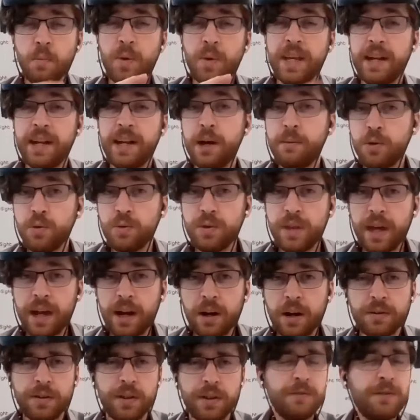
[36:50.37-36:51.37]
we can help you
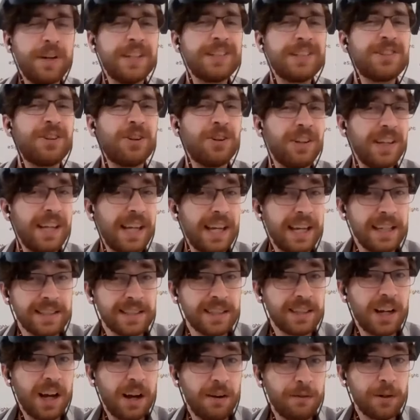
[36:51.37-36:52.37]
there. The device currently
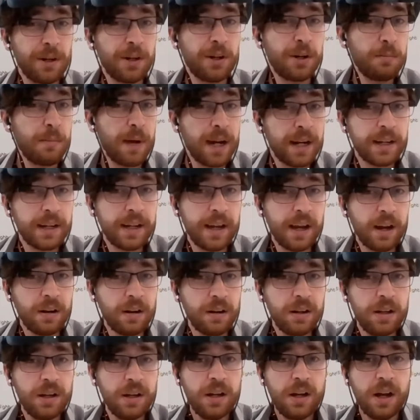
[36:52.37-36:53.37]
isn't covered under
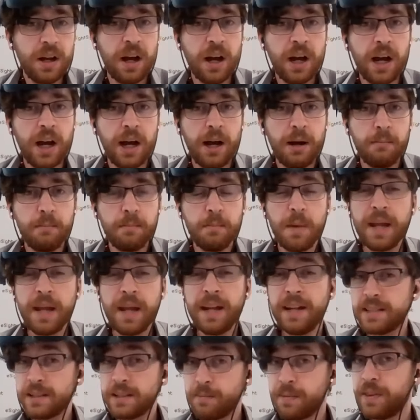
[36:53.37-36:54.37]
Medicare.
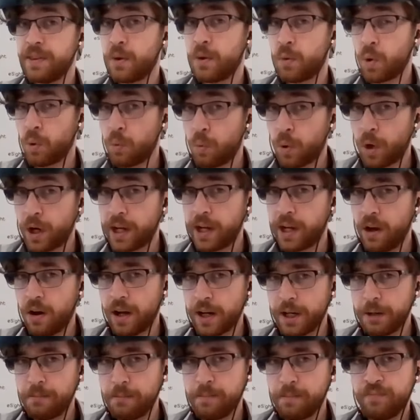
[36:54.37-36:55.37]
It is something that we're working
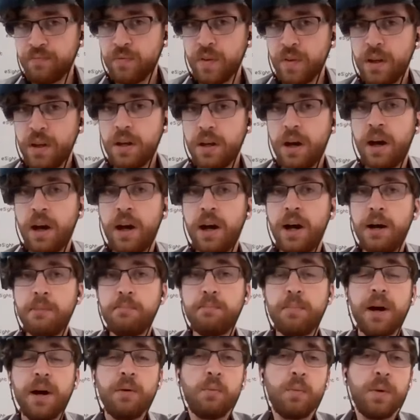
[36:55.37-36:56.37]
on,
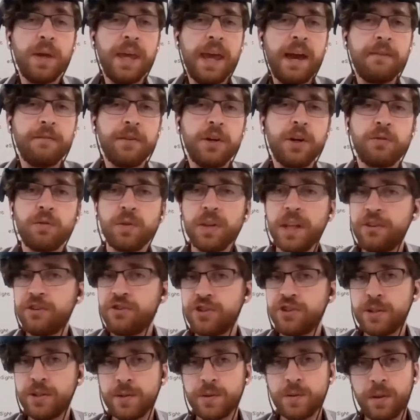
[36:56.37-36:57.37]
but we have good
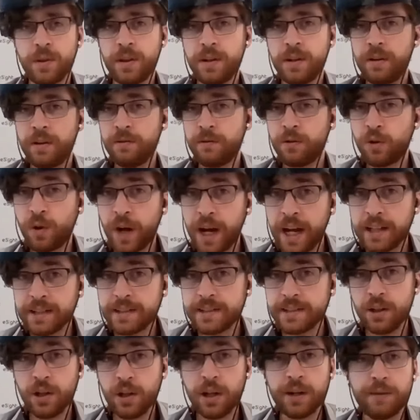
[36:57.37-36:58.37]
relationships with a lot of
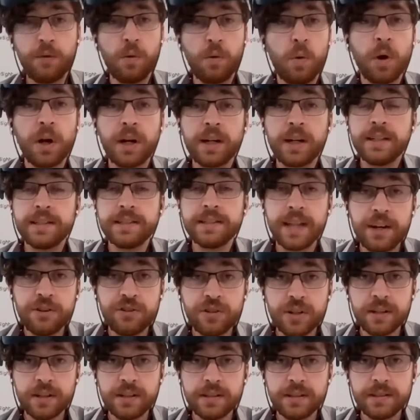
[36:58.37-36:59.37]
grants and a lot of
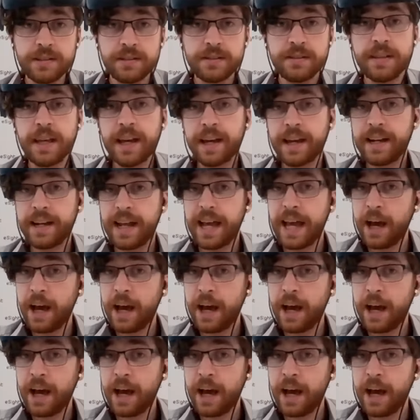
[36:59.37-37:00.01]
organizations that can